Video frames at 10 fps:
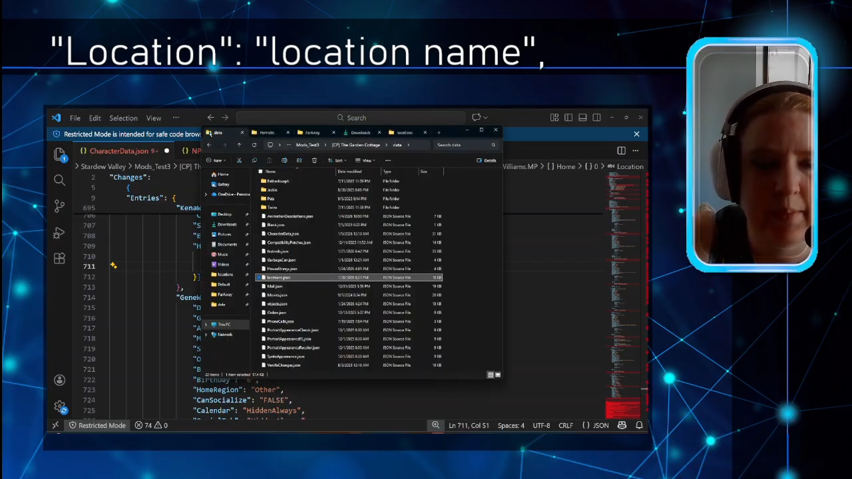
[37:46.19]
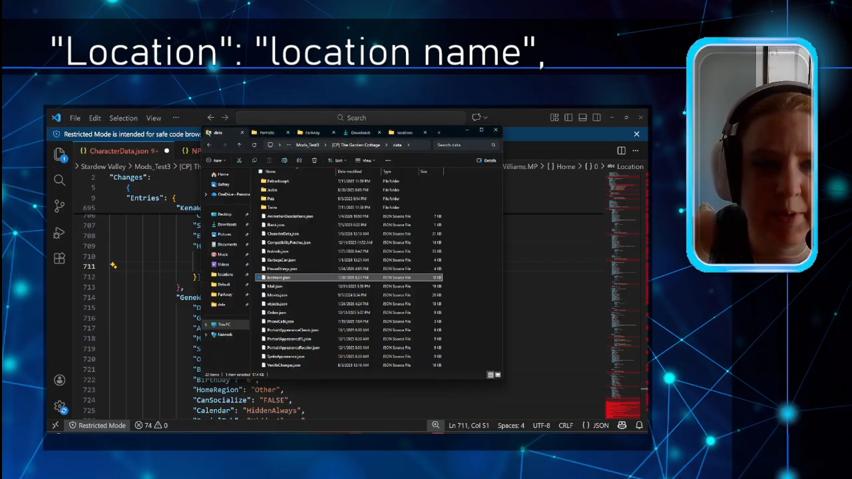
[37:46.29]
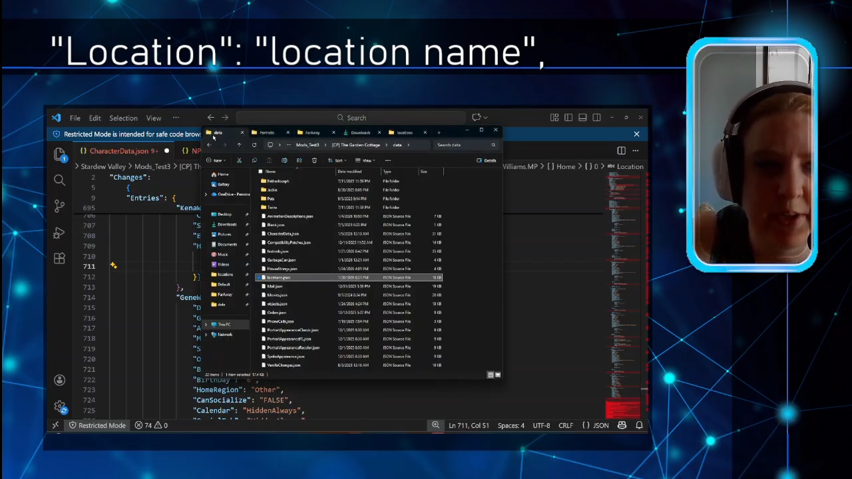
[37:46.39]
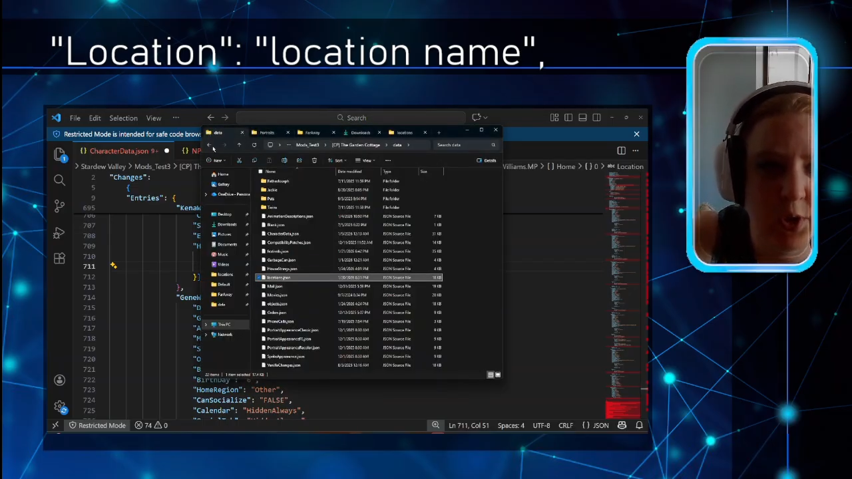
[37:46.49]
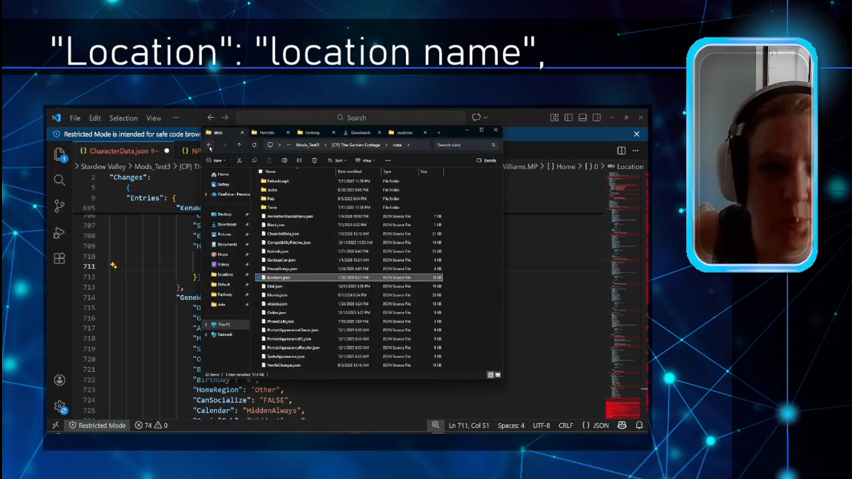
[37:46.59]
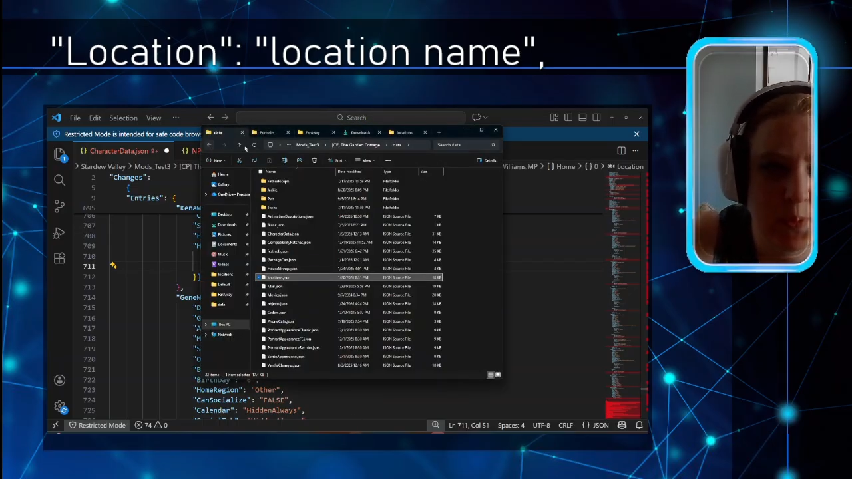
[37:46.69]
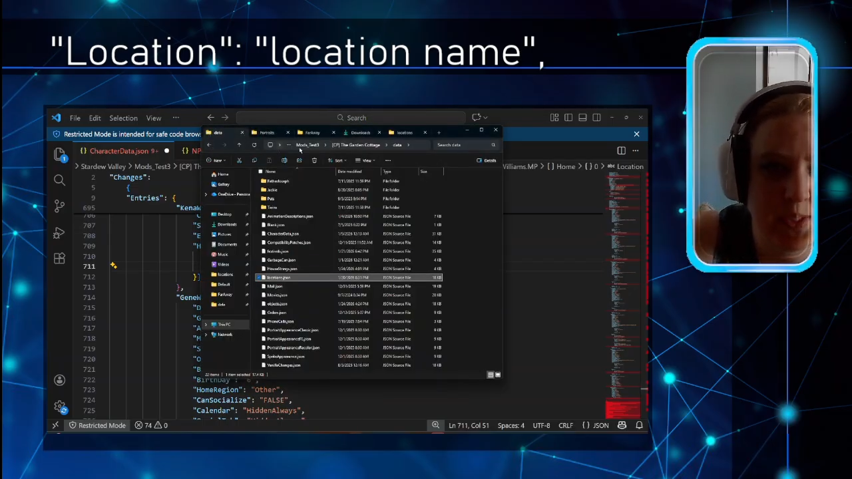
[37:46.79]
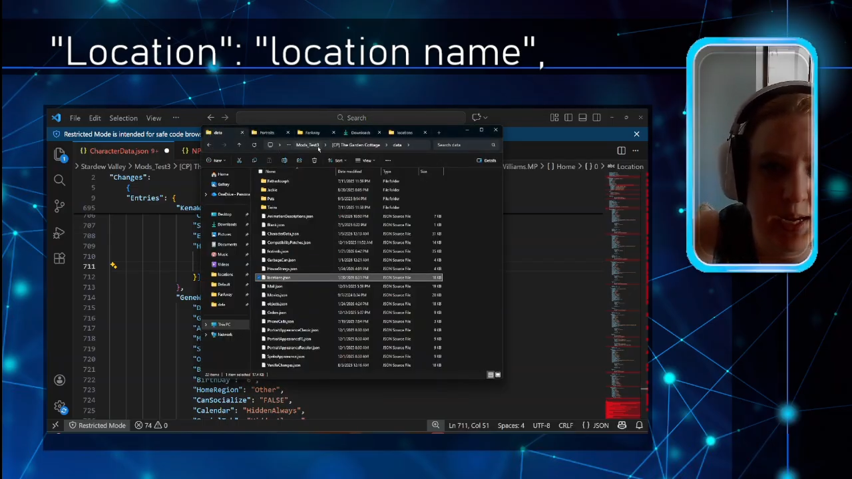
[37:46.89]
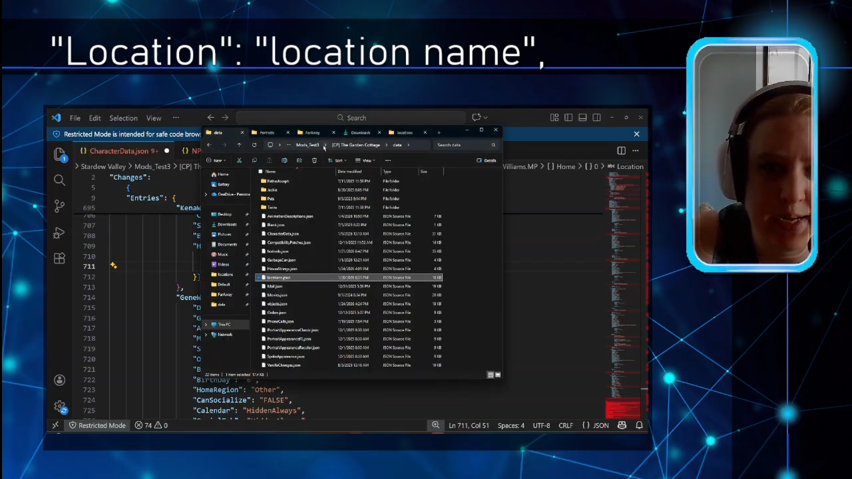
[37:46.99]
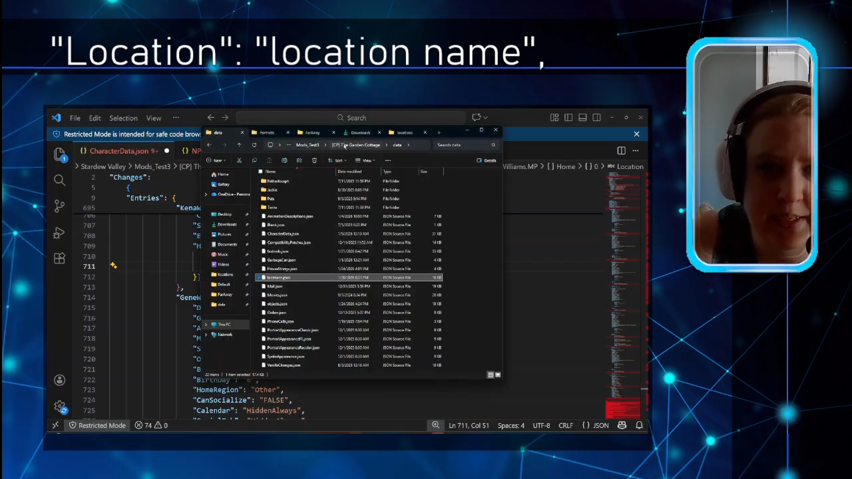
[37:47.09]
I'm going to open
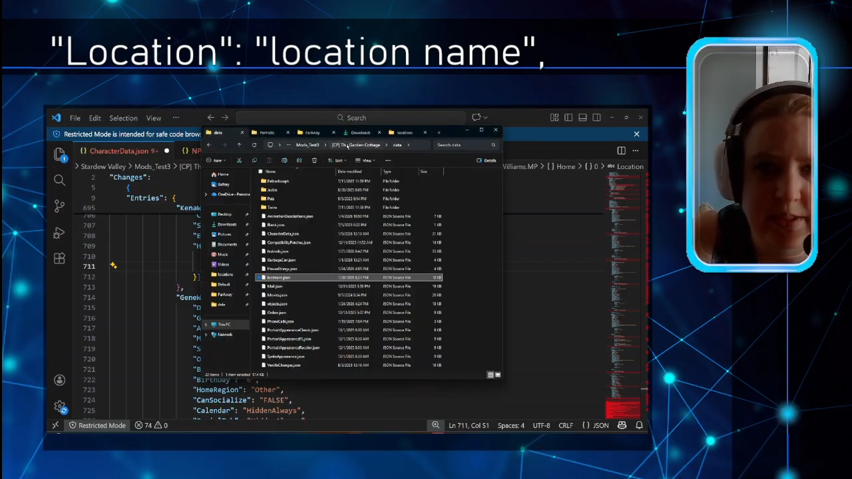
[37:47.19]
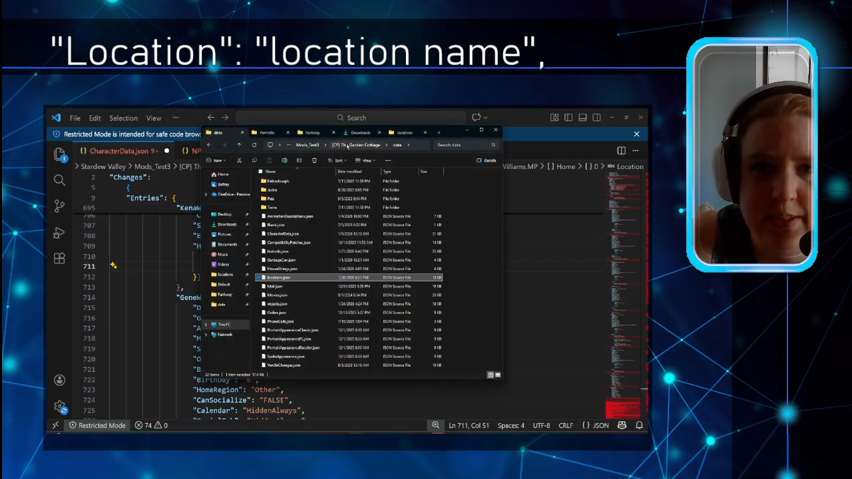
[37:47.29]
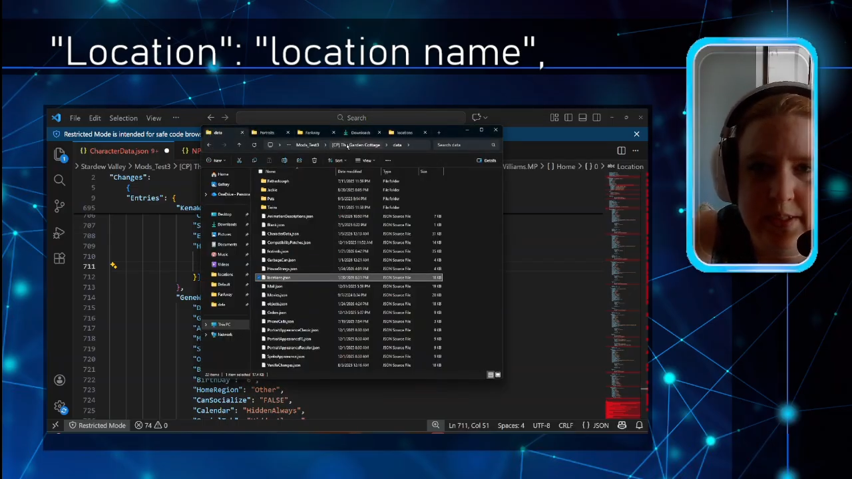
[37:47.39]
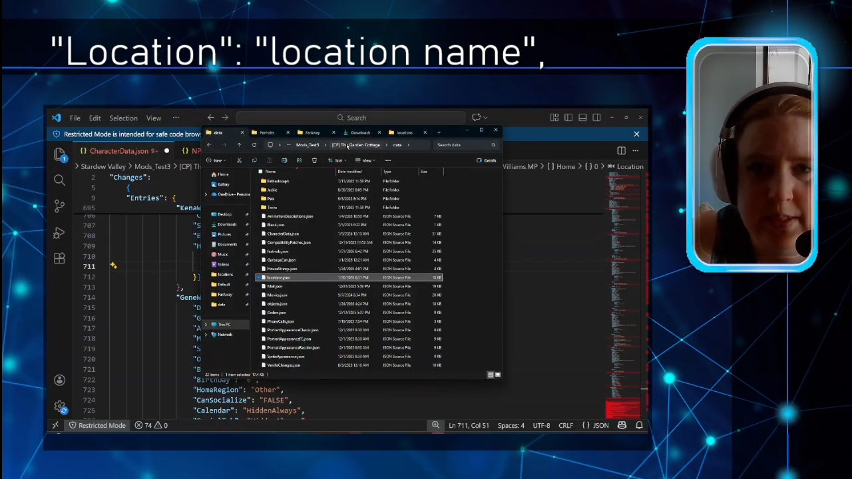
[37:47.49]
tiled,